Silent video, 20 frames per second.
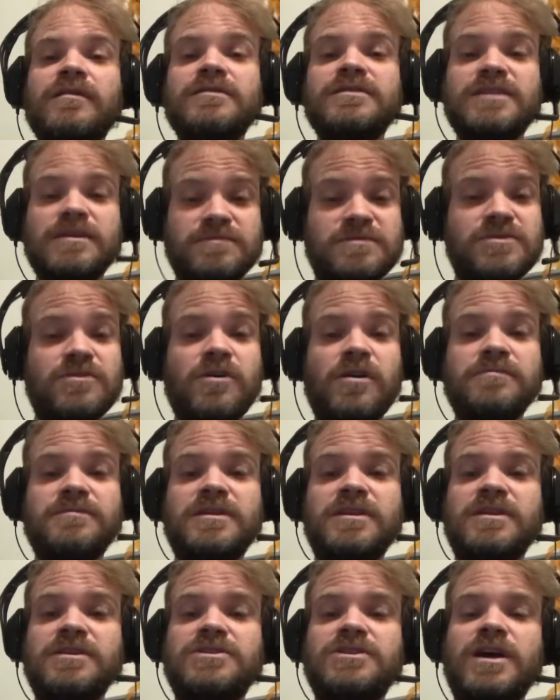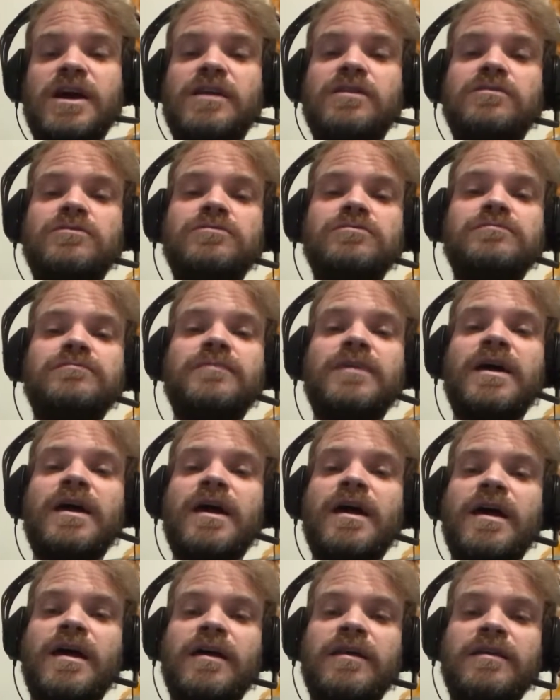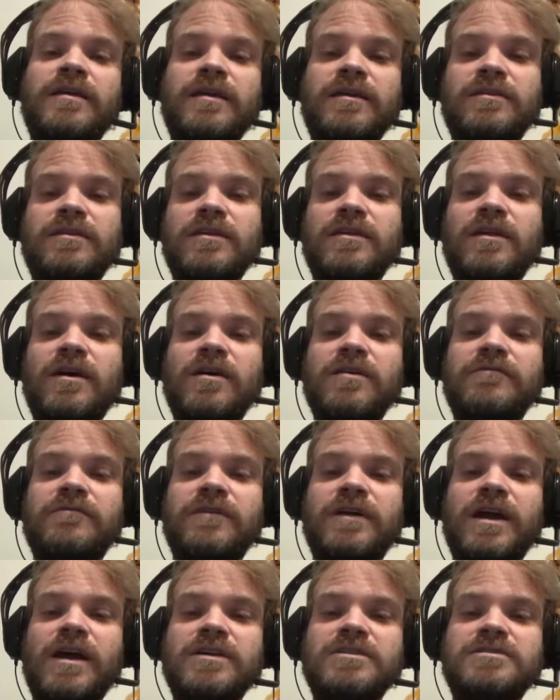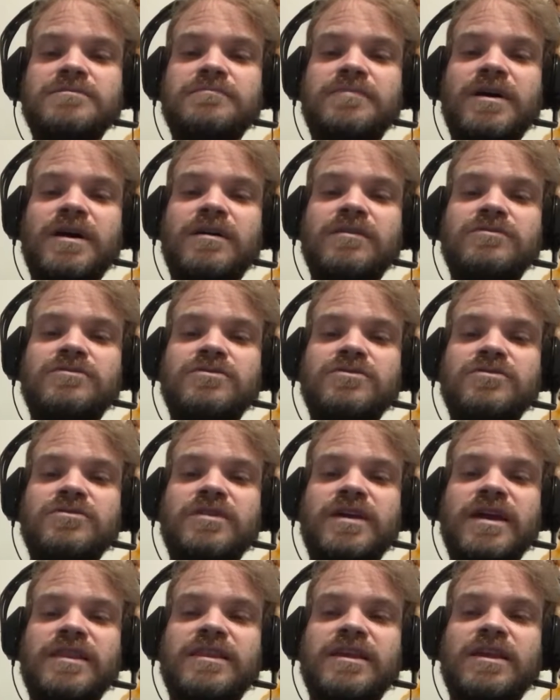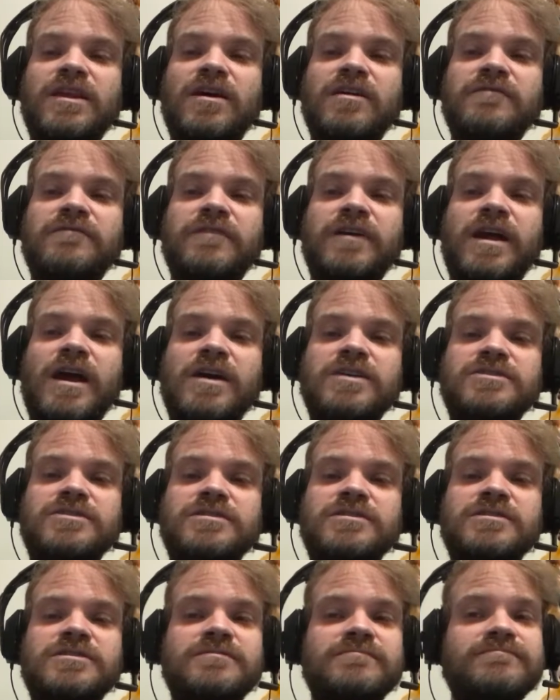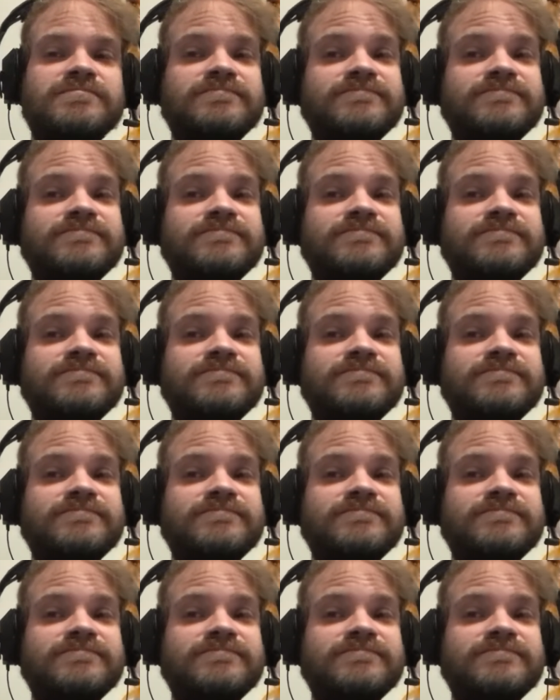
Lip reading: subscribe to the channel and hit the notification bell to get the notifications.